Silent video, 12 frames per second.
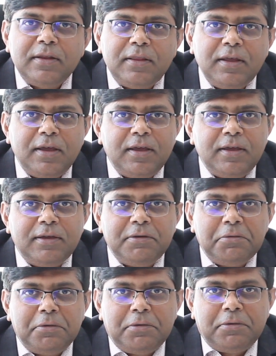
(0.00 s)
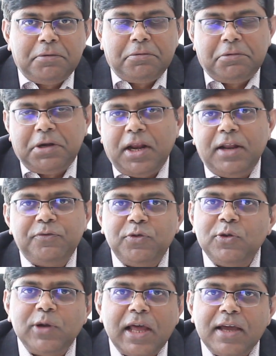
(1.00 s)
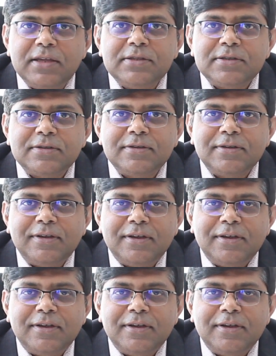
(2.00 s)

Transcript: They tell a few lies,